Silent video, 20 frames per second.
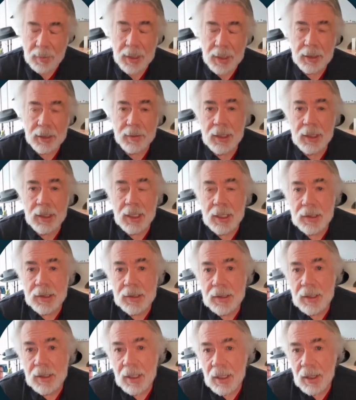doing
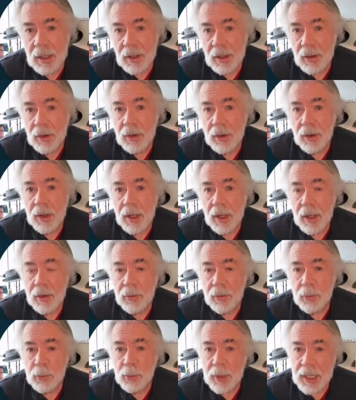this.
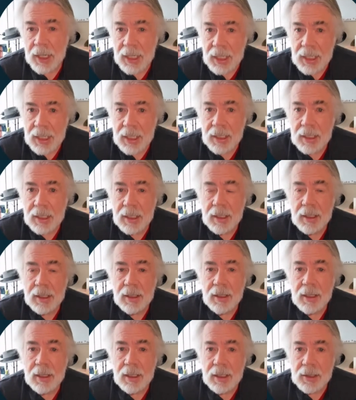Read
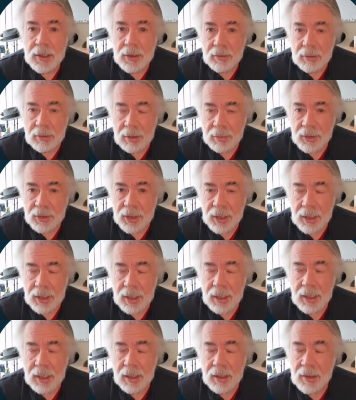the
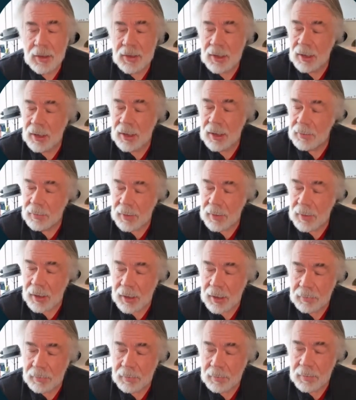description. There's
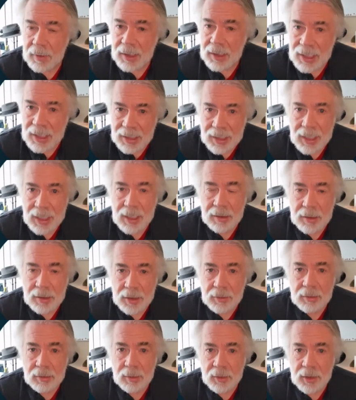a detailed
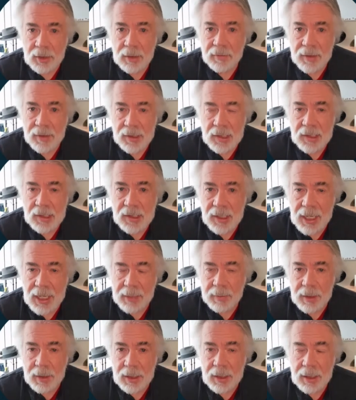description of this
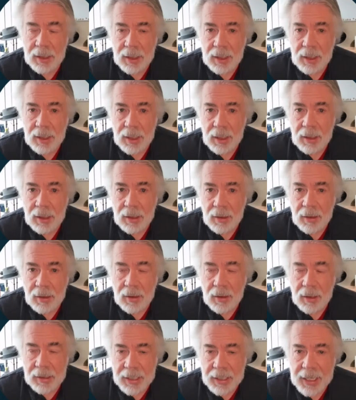assignment
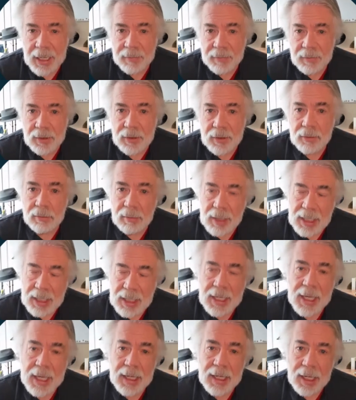on Canvas.
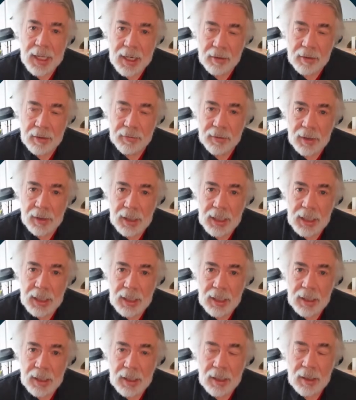Read that
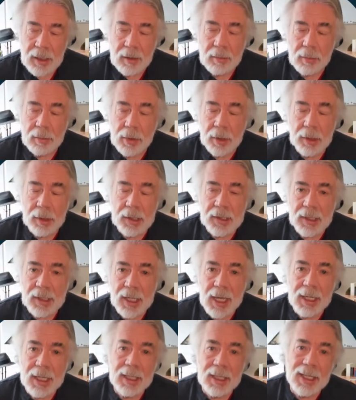carefully, put it
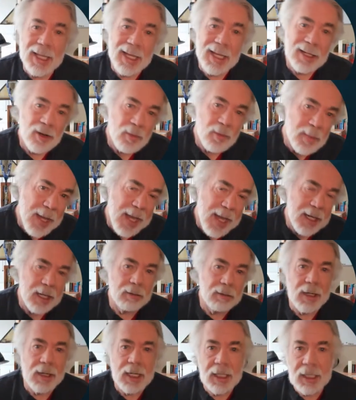aside, then go back
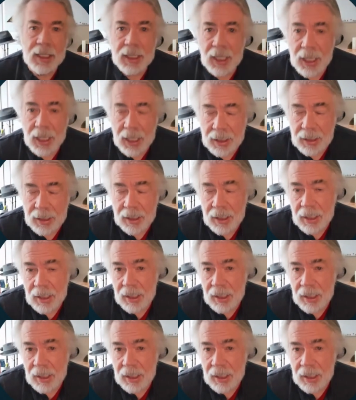and read it again.